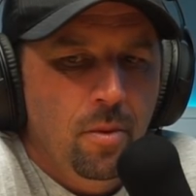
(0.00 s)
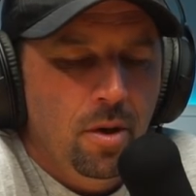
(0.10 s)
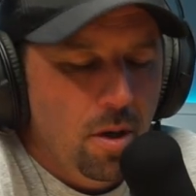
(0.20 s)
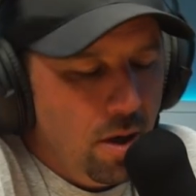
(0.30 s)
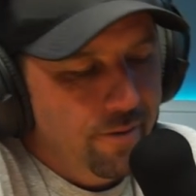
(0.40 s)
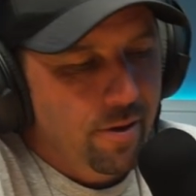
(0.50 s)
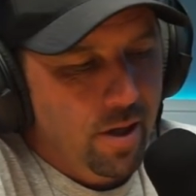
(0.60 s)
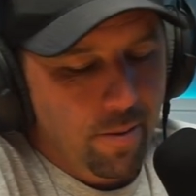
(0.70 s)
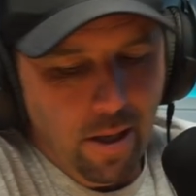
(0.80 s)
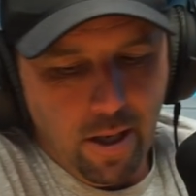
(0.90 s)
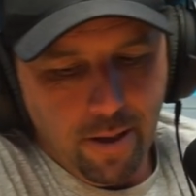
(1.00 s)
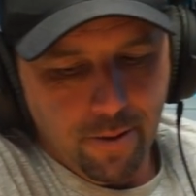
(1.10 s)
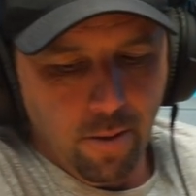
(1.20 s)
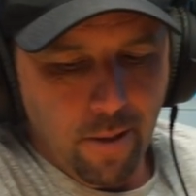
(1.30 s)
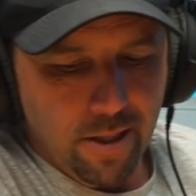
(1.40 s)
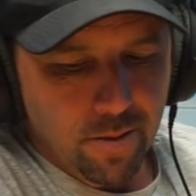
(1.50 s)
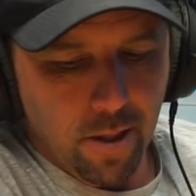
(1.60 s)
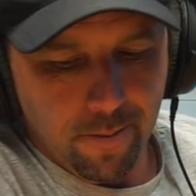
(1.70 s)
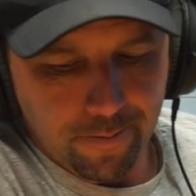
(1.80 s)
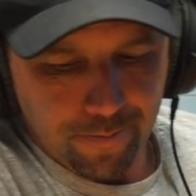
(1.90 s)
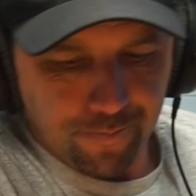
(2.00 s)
I don't know. I have to think about that. Come back to it.